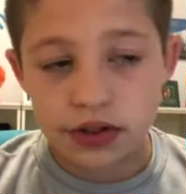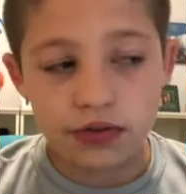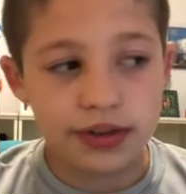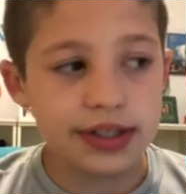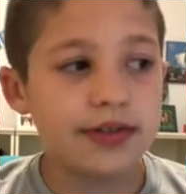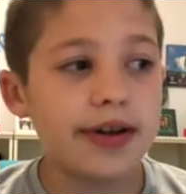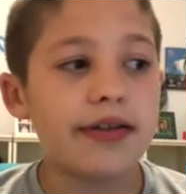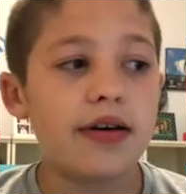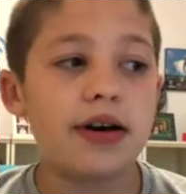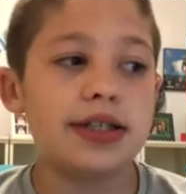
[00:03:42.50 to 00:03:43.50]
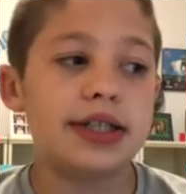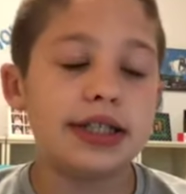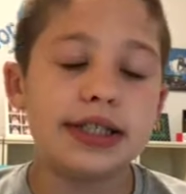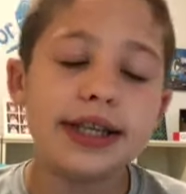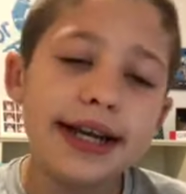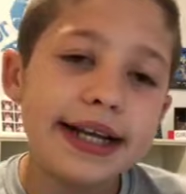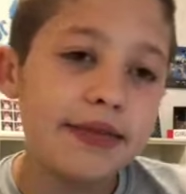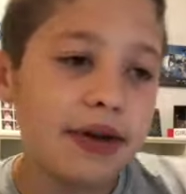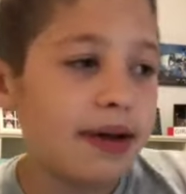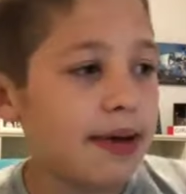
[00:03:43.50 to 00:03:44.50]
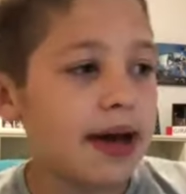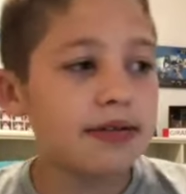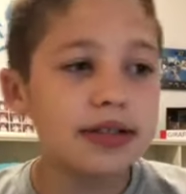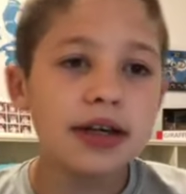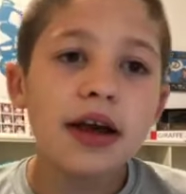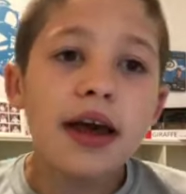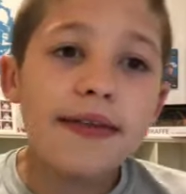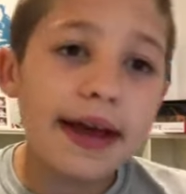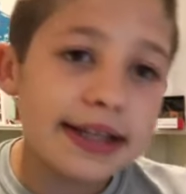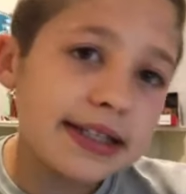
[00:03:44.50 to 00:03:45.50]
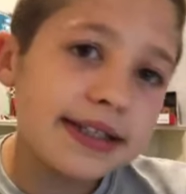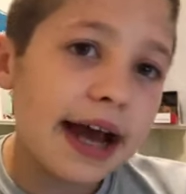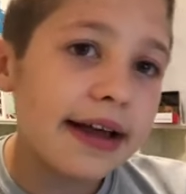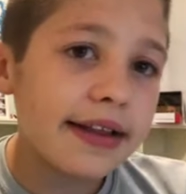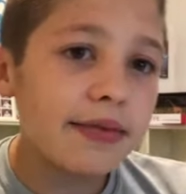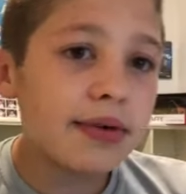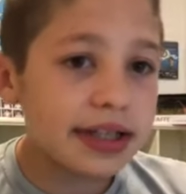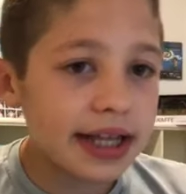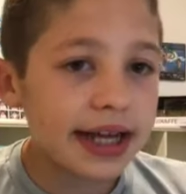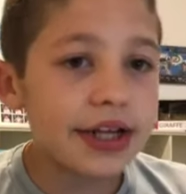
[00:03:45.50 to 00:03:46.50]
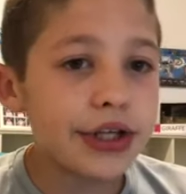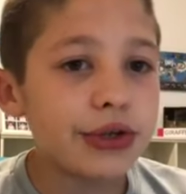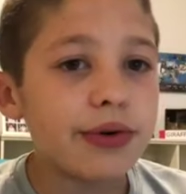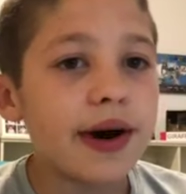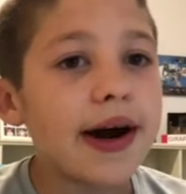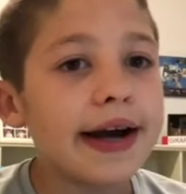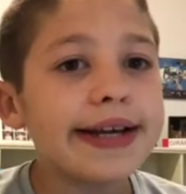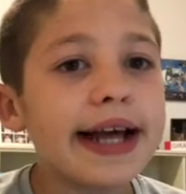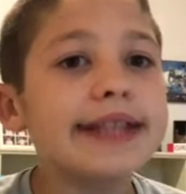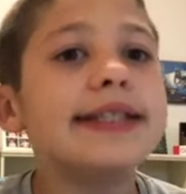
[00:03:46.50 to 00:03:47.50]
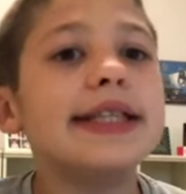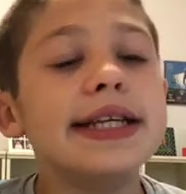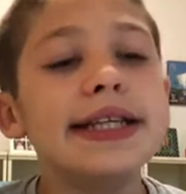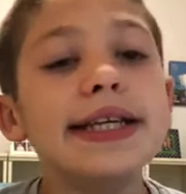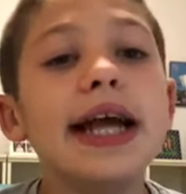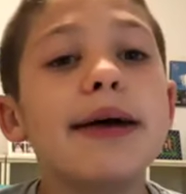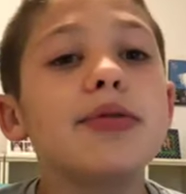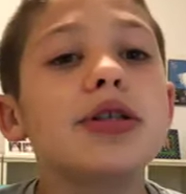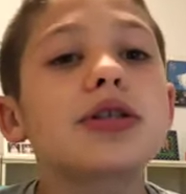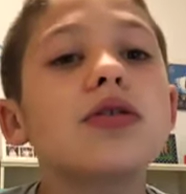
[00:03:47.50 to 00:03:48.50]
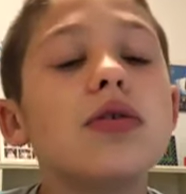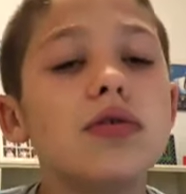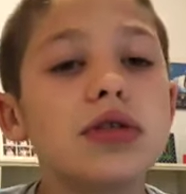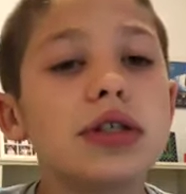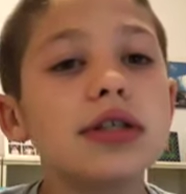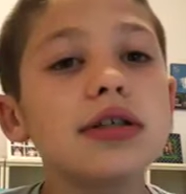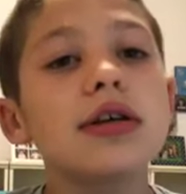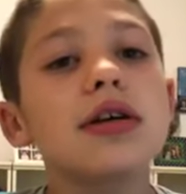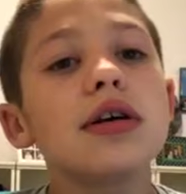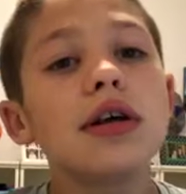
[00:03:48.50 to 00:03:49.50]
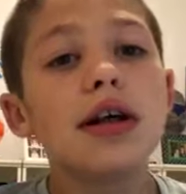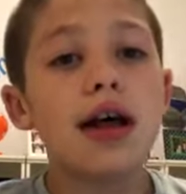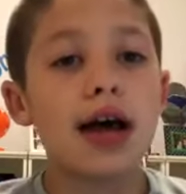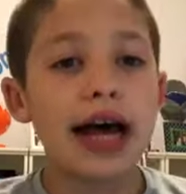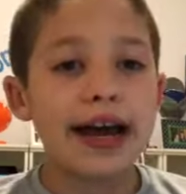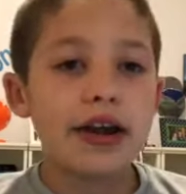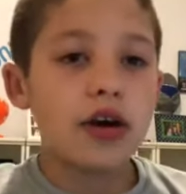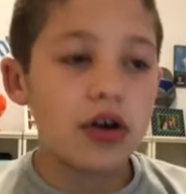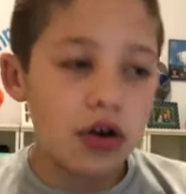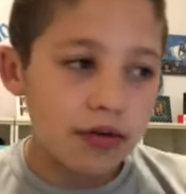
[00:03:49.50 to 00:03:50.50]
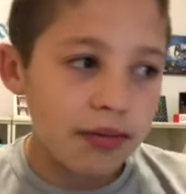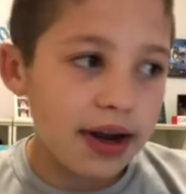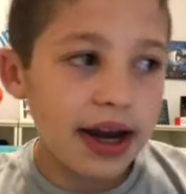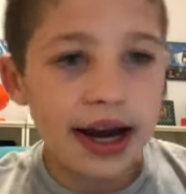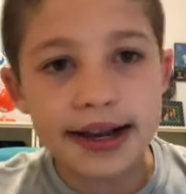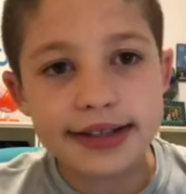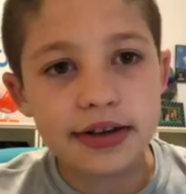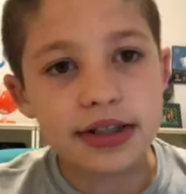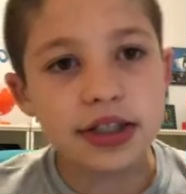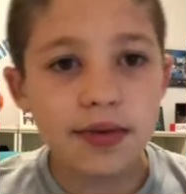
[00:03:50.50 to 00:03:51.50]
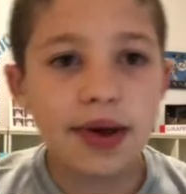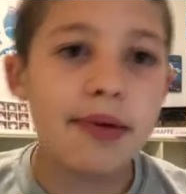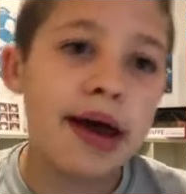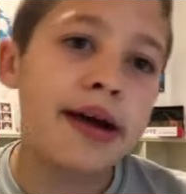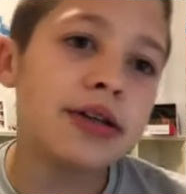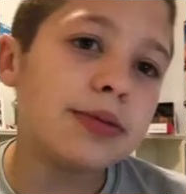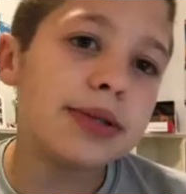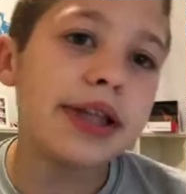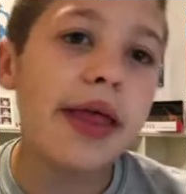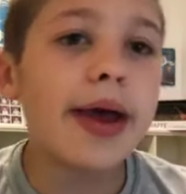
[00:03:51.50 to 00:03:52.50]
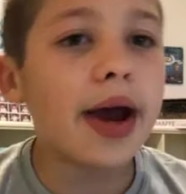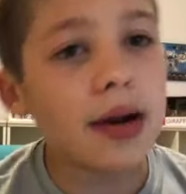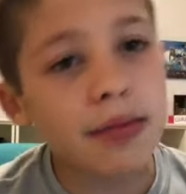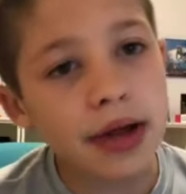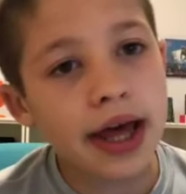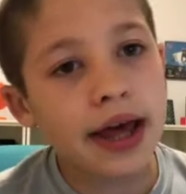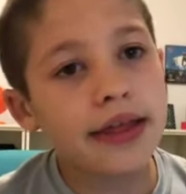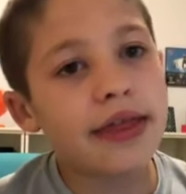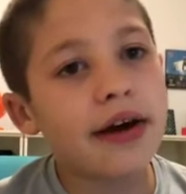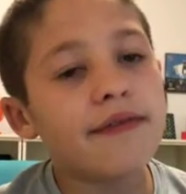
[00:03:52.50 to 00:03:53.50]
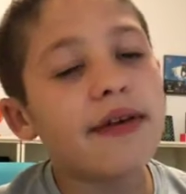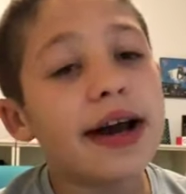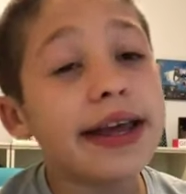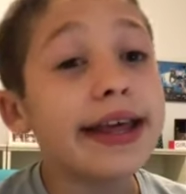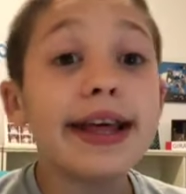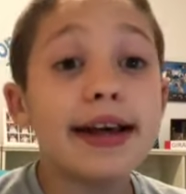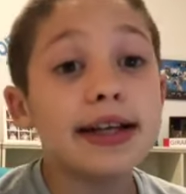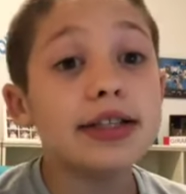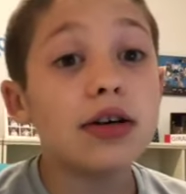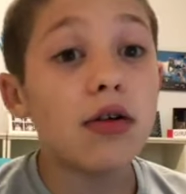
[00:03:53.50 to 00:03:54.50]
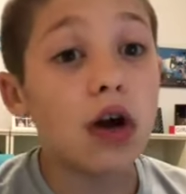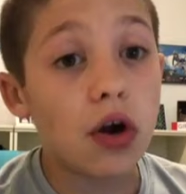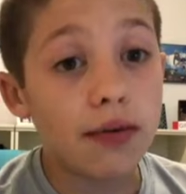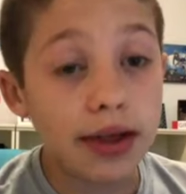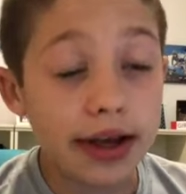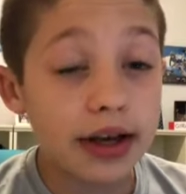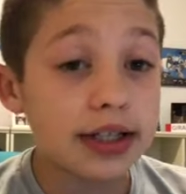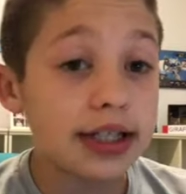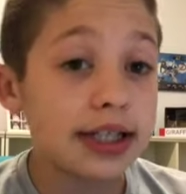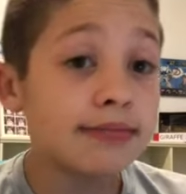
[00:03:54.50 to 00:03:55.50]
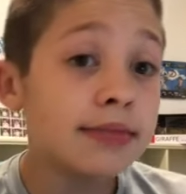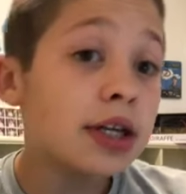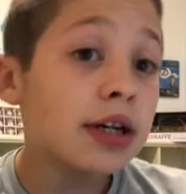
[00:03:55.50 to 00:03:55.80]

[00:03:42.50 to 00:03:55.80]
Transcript: 3 straight losses, they need to rebound. That's exactly what they do against the Indianapolis Colts at home, kind of start to rebound, but then they got to play the Vikings, who are a really good team,